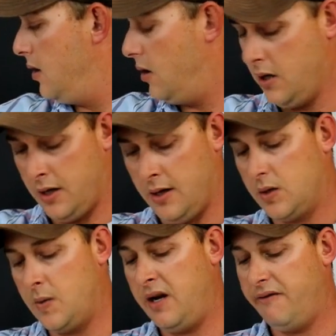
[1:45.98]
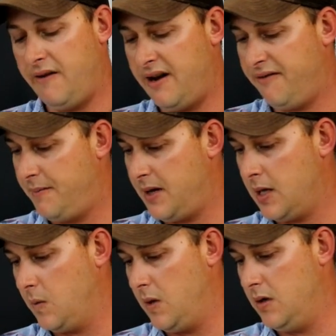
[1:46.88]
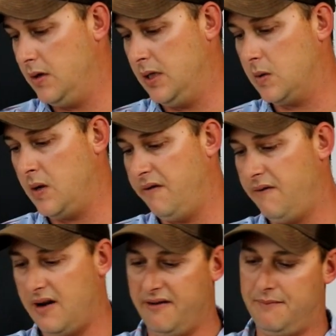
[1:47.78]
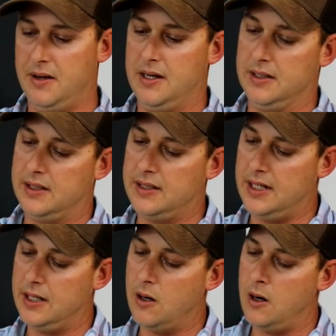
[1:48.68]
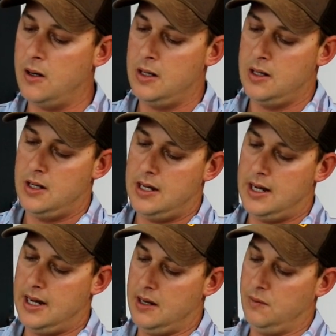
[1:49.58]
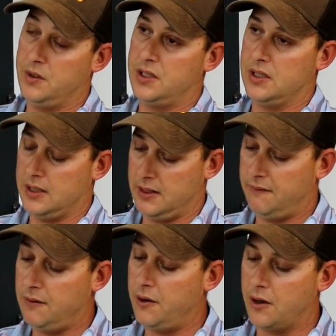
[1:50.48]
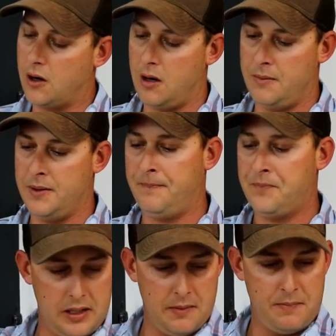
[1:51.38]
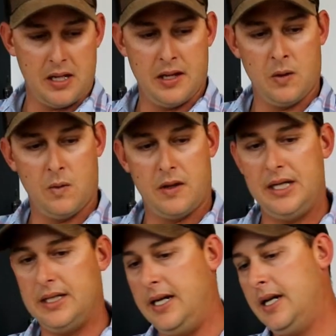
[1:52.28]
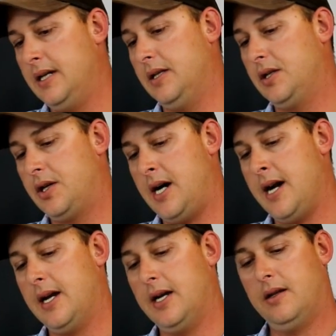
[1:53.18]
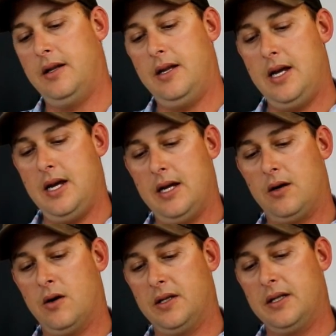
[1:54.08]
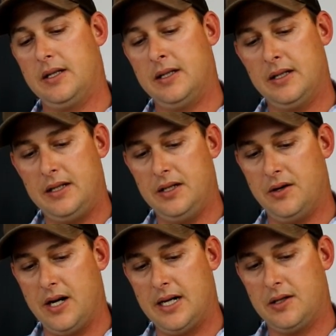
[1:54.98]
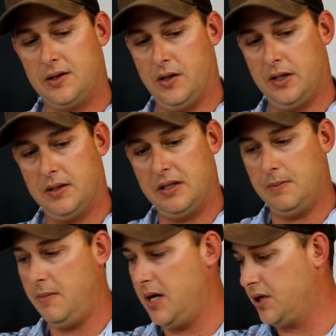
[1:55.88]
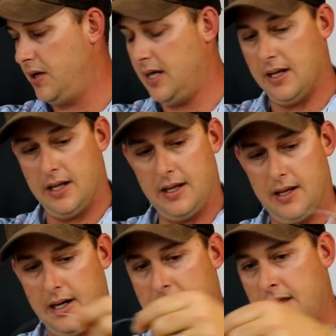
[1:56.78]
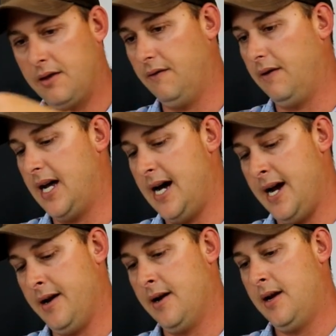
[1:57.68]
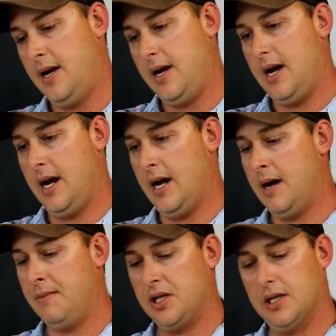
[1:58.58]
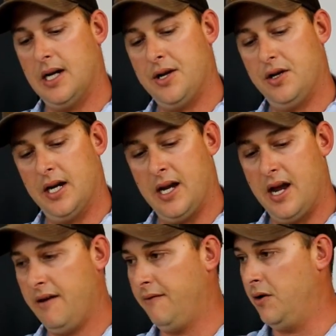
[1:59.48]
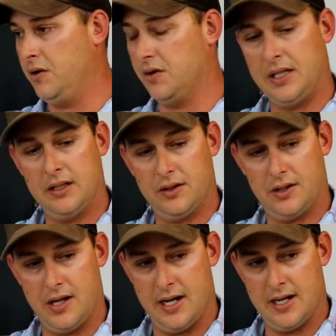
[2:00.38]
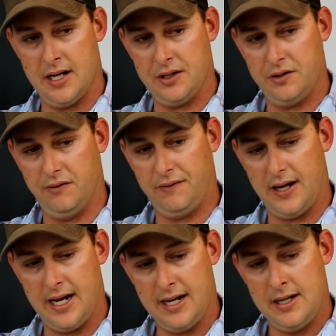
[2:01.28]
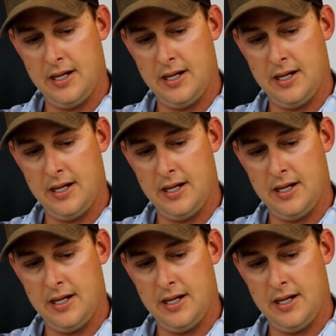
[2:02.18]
On 25 pound, we're using 25 pound Seagar, which is a fluorocarbon. The big thing with these leaders is try and get the consistencies right. So it's measuring the length of line and how much line you're going to have on your single strand down to your fly.